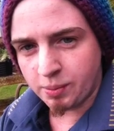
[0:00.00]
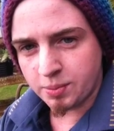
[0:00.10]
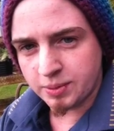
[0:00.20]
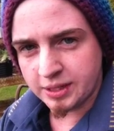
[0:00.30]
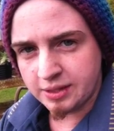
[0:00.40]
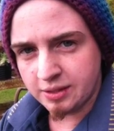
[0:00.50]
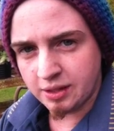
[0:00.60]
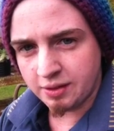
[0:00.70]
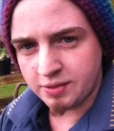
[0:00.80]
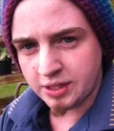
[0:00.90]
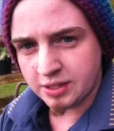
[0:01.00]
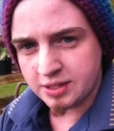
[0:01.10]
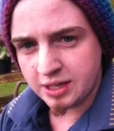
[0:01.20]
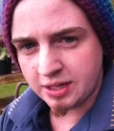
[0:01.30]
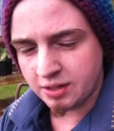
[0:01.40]
probably, I'll have to get a
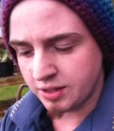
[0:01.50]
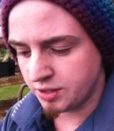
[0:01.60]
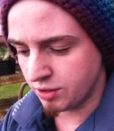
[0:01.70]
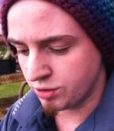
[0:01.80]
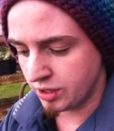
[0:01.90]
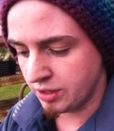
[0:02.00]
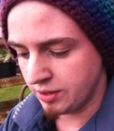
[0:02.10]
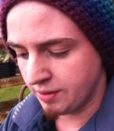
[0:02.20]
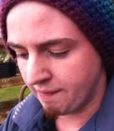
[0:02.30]
secondary surgery.